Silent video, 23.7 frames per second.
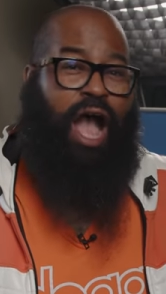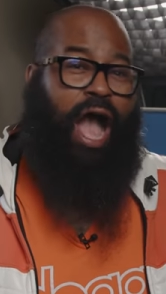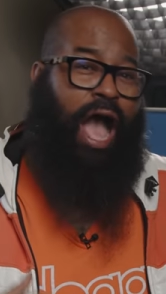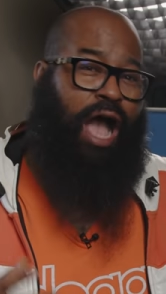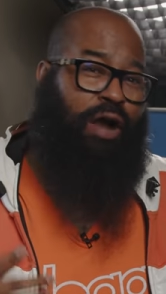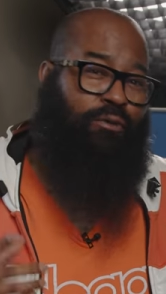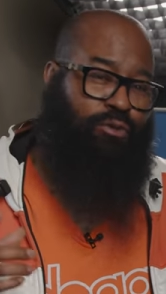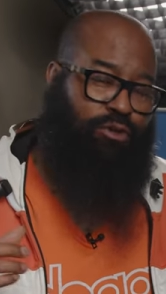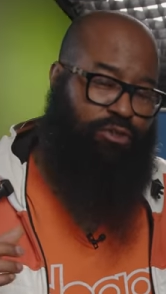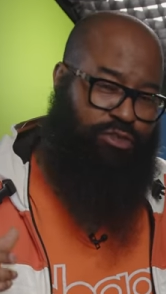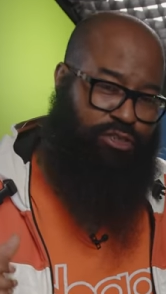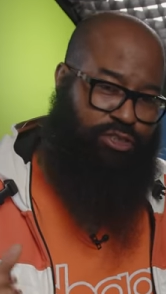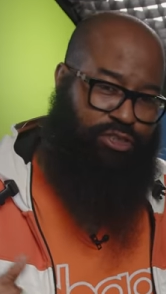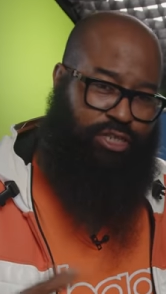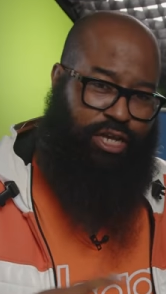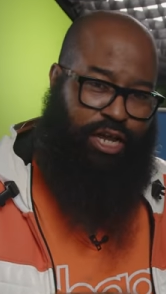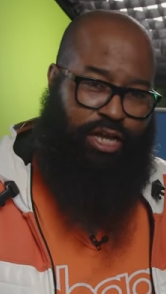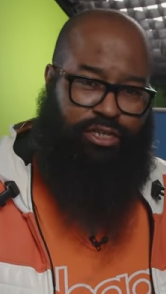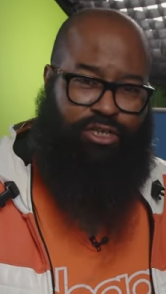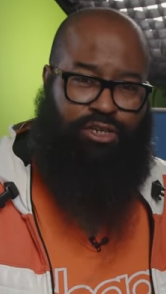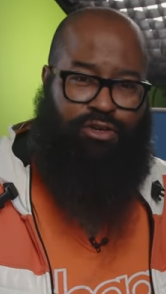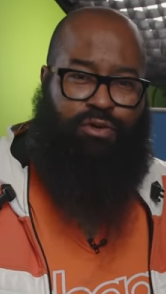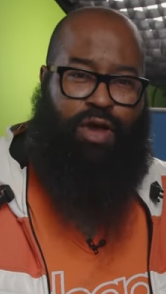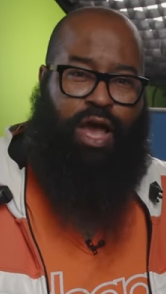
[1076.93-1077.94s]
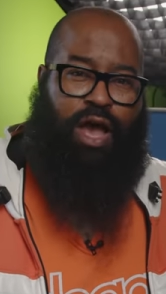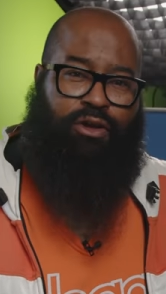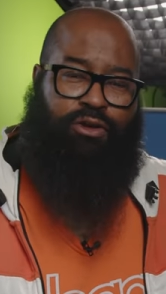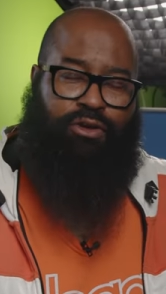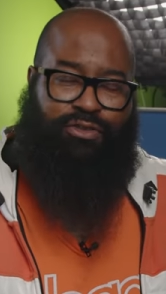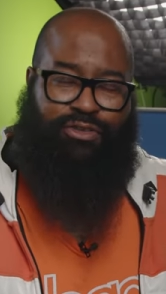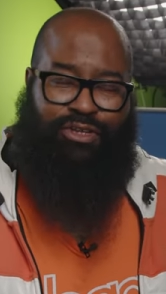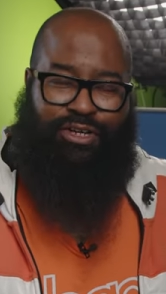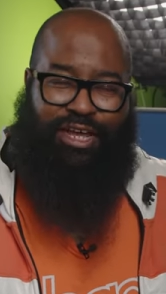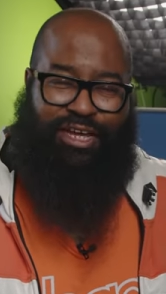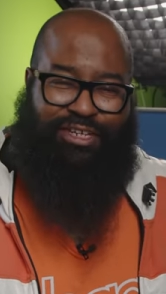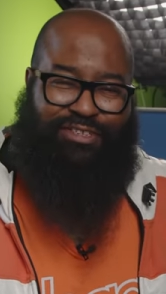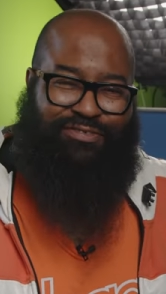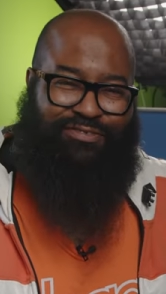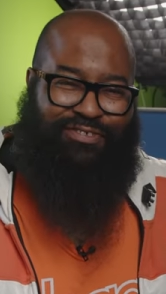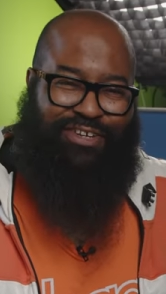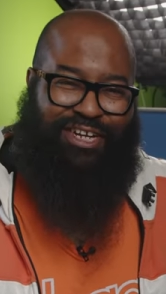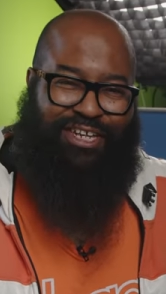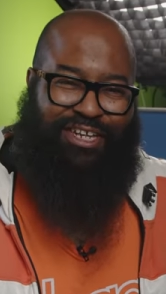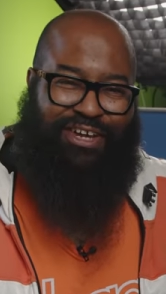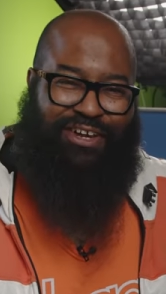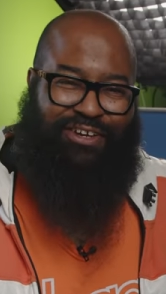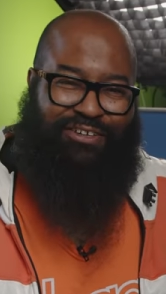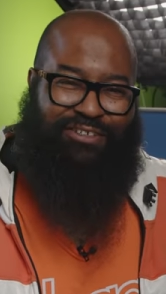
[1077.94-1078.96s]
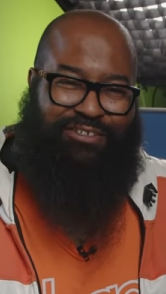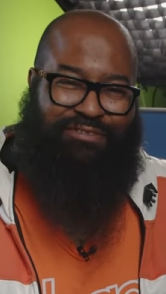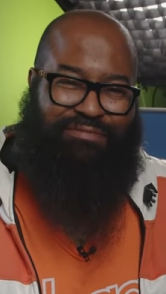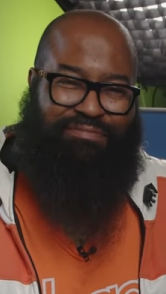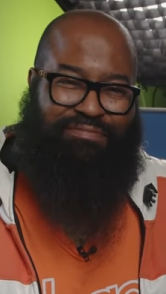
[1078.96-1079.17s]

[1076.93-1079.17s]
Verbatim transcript: I will check you out on the next video.